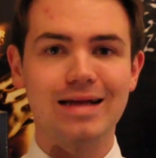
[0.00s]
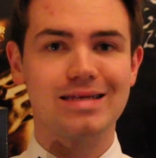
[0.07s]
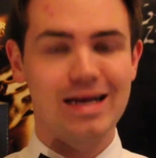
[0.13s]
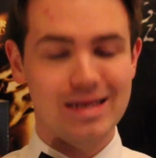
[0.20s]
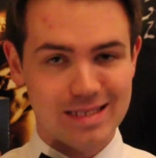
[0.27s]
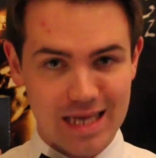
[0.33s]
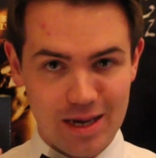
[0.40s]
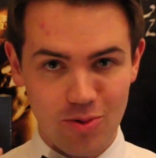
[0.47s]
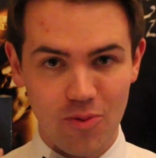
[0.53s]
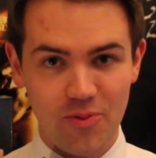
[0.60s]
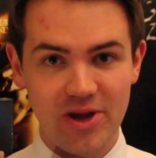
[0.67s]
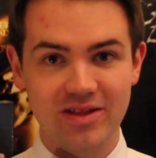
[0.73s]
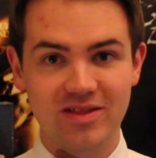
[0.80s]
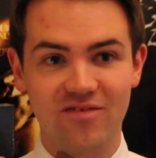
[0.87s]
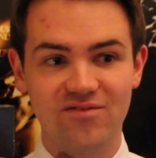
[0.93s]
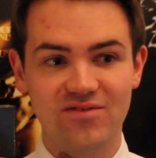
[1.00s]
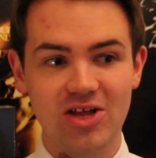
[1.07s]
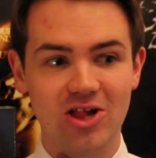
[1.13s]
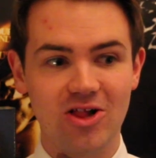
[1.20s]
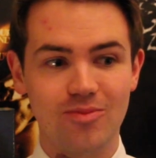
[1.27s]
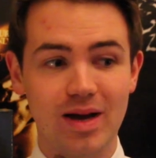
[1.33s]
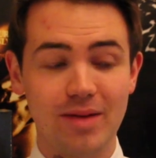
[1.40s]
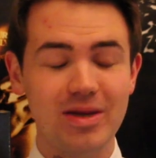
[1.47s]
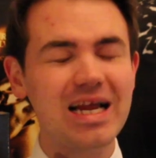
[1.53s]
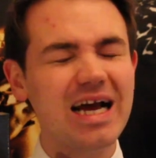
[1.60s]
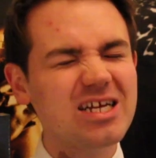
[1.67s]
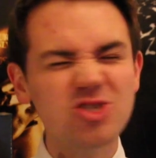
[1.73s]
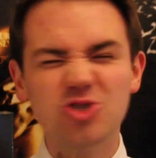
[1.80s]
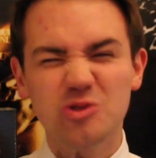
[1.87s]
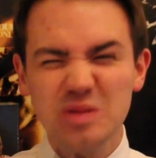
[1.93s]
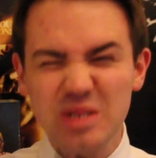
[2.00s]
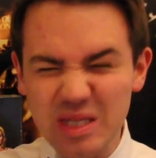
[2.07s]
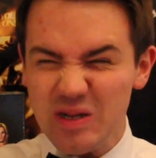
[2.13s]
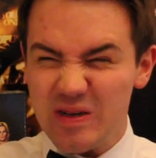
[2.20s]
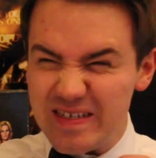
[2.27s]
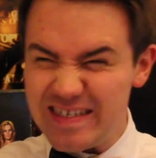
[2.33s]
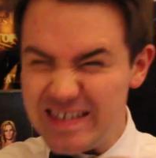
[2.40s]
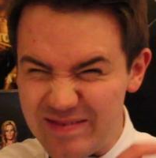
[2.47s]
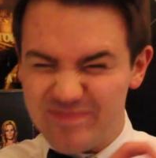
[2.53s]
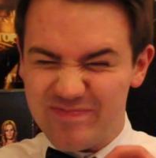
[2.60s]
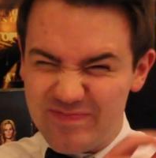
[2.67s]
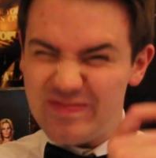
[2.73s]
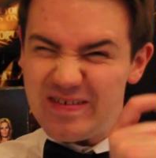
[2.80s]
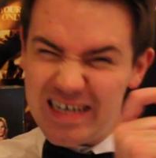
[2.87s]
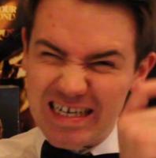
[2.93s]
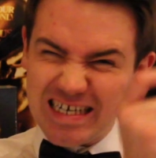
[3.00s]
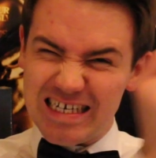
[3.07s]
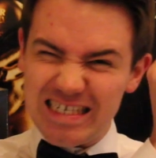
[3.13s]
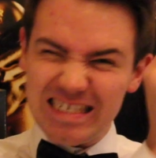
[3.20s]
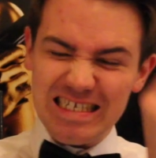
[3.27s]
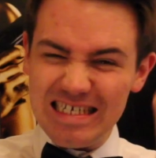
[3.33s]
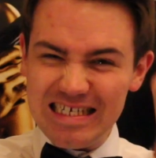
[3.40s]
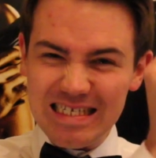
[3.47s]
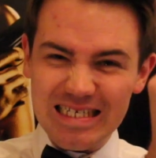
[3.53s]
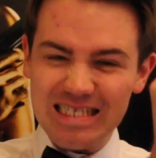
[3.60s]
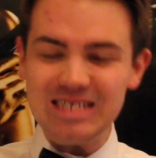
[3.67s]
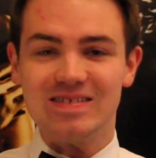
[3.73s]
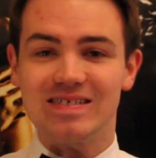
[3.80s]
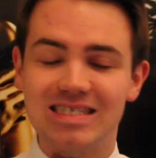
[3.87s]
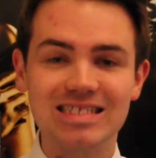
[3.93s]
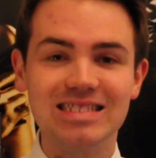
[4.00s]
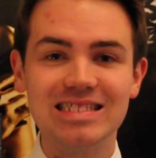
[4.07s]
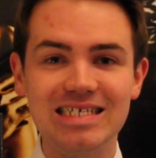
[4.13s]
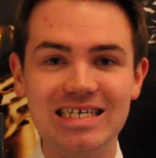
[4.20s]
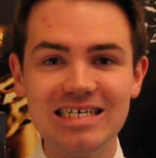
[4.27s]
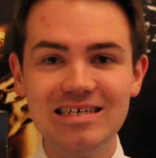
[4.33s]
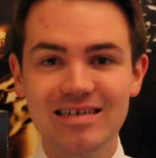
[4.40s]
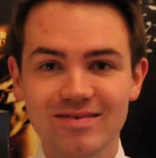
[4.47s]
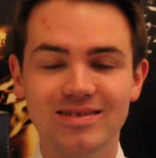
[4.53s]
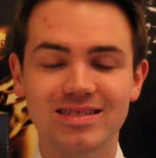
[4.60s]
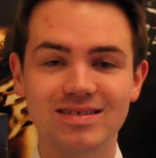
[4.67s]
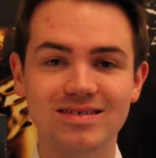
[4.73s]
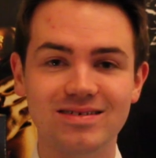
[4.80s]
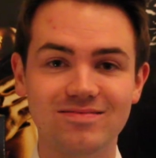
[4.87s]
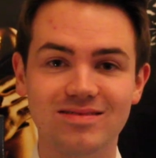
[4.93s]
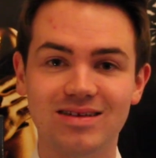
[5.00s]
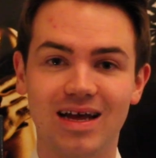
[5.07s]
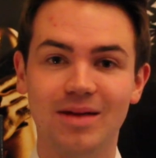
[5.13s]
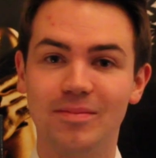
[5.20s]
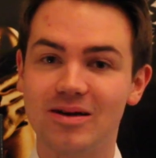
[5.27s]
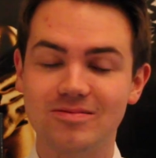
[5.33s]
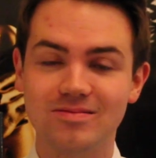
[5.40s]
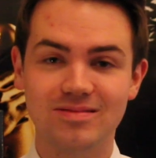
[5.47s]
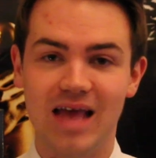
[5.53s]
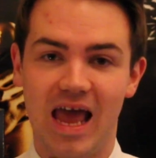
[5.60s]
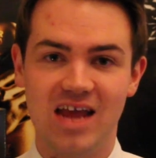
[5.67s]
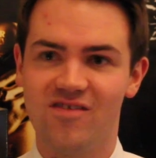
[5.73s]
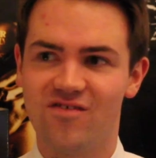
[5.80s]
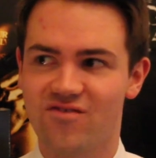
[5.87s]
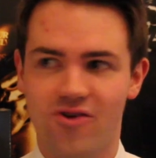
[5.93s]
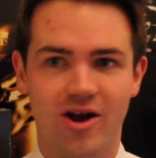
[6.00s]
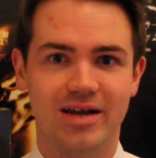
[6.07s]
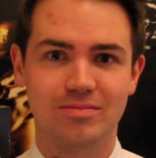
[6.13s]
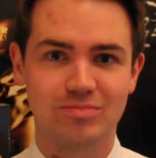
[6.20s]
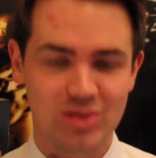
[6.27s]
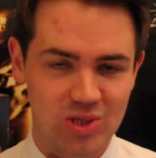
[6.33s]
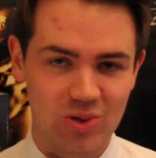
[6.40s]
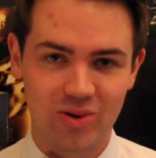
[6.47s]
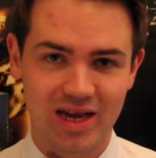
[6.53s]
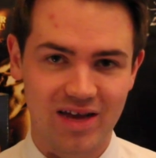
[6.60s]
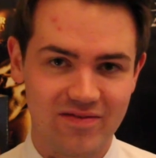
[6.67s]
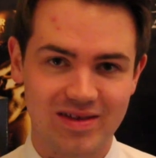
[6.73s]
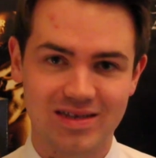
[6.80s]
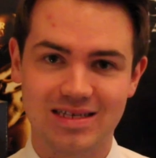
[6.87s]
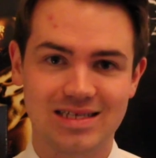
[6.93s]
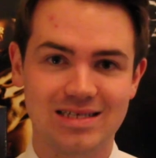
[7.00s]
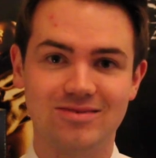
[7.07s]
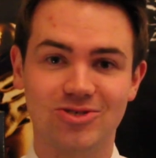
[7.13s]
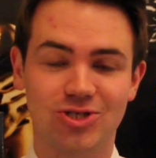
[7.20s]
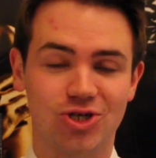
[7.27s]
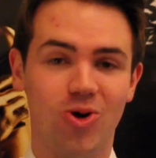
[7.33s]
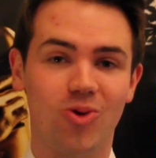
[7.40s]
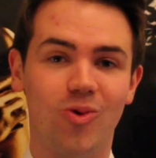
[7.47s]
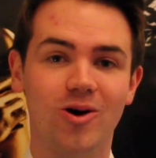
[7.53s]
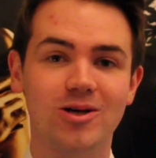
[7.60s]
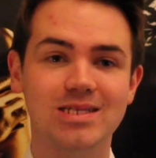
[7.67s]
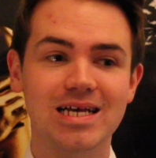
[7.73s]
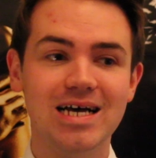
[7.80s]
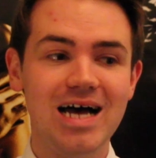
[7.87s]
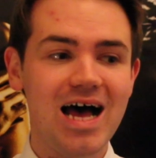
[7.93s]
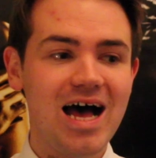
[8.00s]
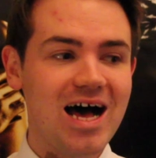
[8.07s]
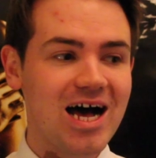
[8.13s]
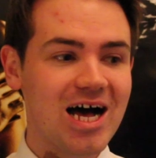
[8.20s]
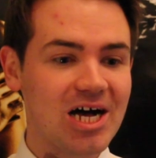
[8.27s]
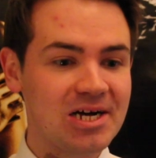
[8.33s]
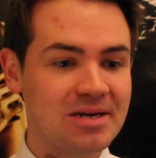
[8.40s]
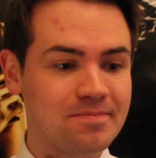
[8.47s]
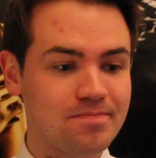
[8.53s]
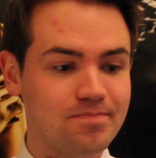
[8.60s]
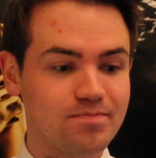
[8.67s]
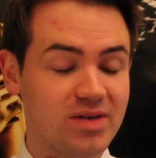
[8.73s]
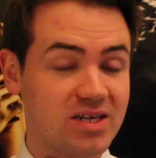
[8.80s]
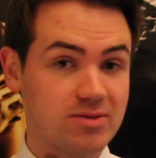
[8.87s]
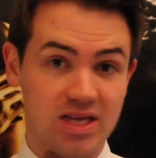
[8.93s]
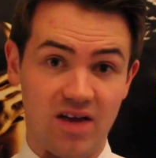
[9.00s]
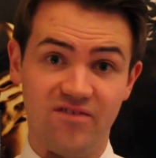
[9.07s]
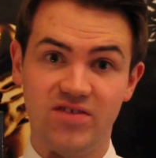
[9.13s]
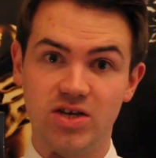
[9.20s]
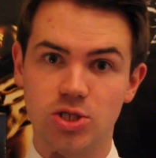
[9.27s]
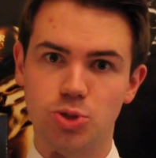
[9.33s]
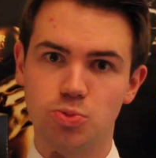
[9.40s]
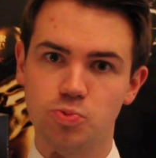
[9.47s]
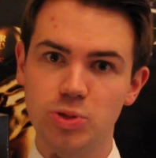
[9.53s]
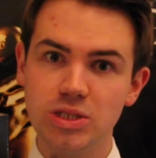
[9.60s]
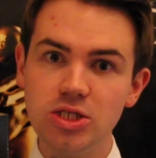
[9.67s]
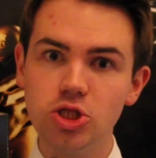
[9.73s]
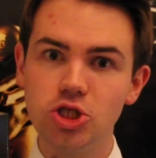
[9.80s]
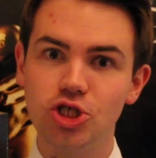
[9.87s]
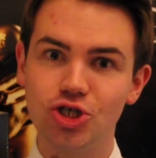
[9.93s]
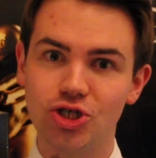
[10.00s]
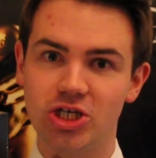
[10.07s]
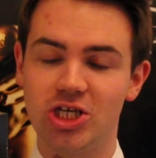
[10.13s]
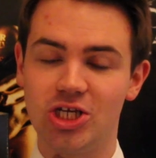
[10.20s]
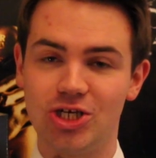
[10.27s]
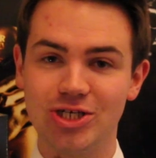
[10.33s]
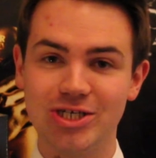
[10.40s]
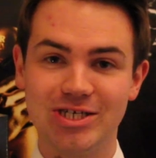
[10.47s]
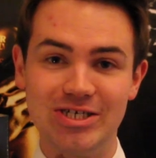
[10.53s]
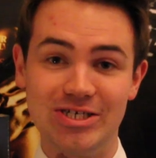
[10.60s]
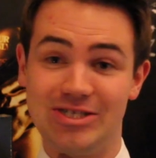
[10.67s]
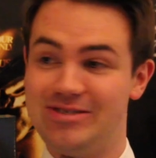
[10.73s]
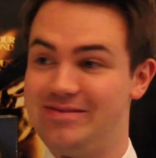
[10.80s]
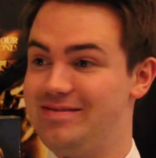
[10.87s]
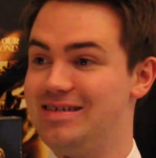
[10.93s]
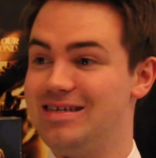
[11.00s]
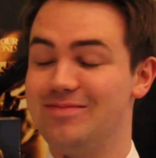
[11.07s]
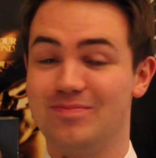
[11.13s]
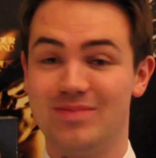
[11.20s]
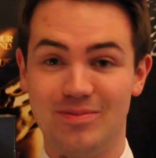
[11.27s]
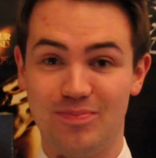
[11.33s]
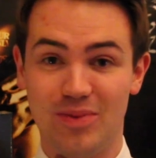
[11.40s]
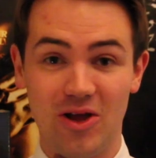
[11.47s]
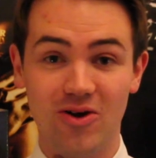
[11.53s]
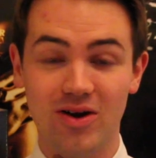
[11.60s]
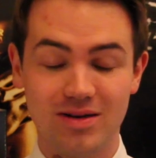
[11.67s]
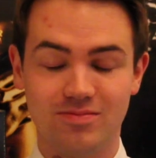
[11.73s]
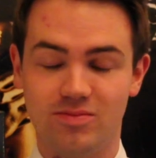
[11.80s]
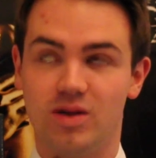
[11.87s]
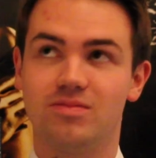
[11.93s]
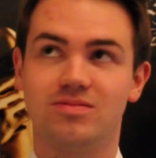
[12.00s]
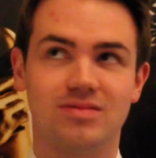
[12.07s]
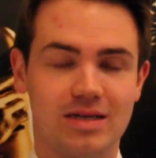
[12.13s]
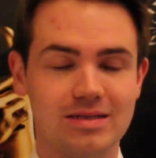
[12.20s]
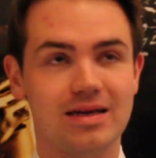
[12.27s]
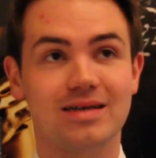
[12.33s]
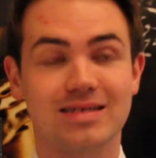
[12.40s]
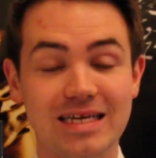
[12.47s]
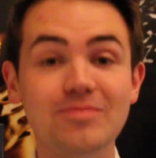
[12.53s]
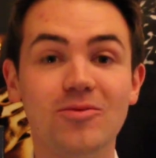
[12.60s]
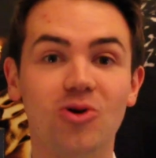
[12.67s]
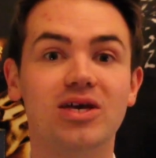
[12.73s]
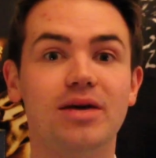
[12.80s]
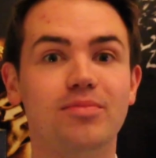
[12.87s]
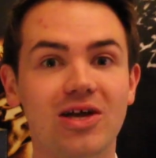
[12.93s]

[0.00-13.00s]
as they will be in the film. I mean, Andrew Scott just barely snuck in there, like about 8 frames or whatever his little shot was. But it was our first real good look at I keep calling him